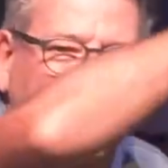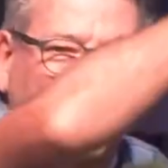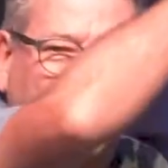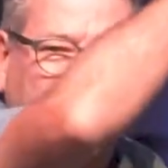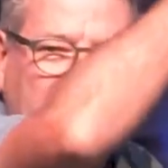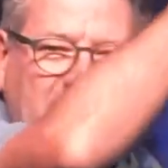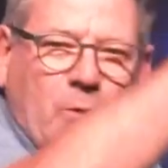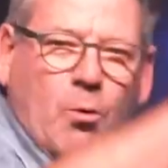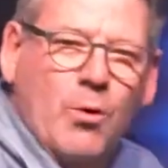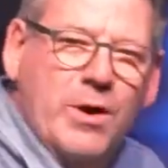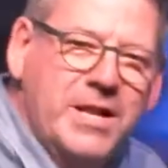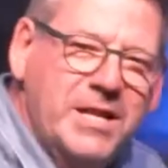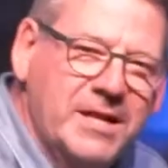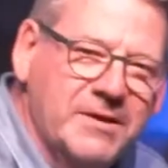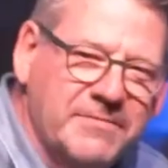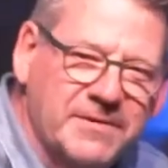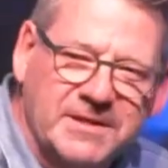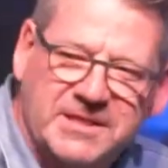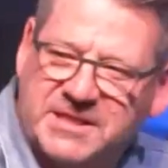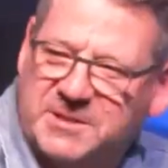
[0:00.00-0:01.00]
where the wind
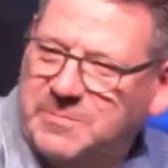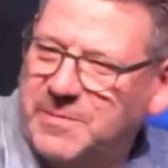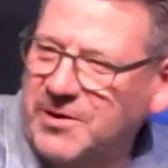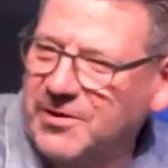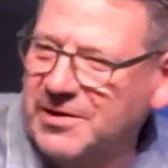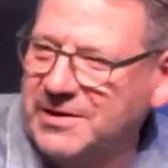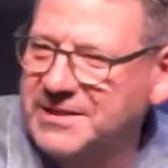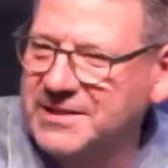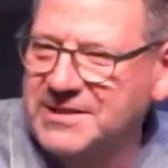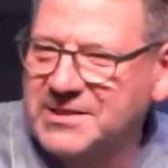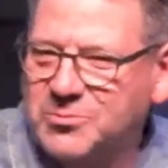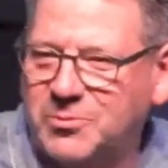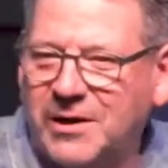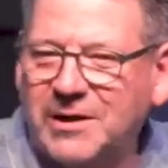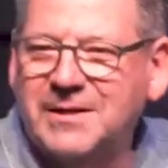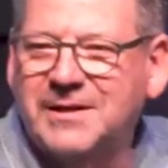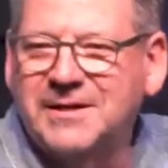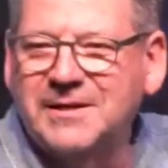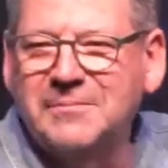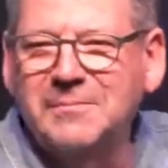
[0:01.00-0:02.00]
of the Spirit is
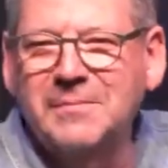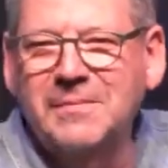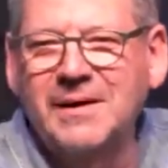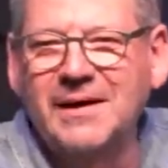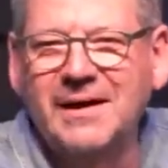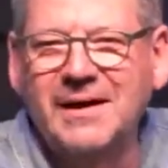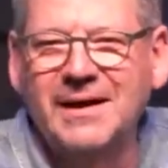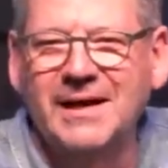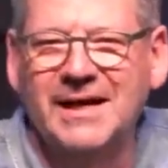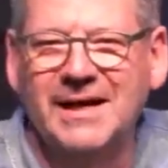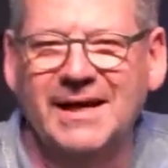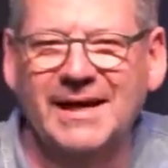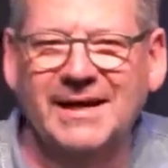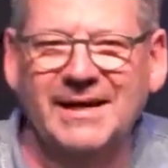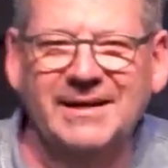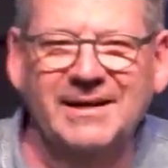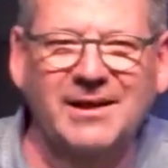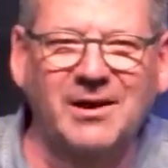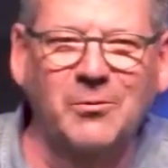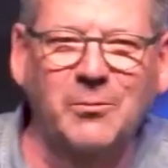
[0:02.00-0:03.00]
welcome
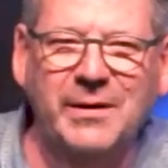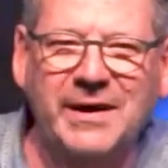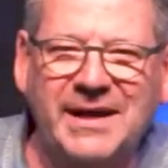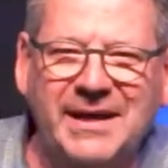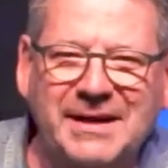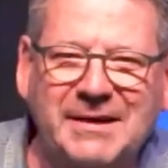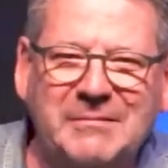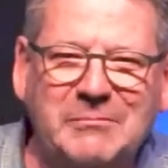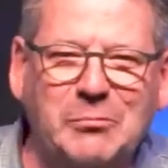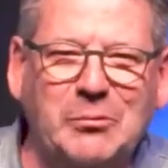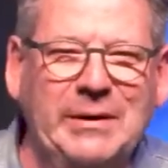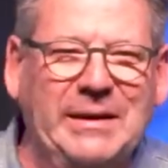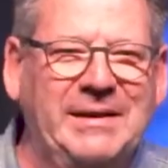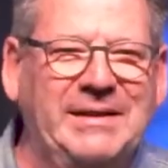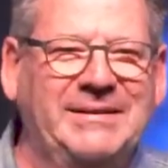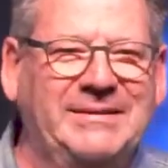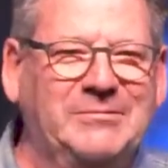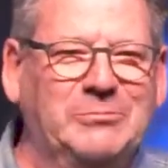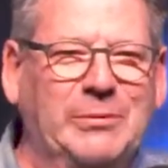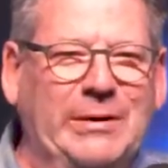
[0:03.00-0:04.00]
and uh, we, we,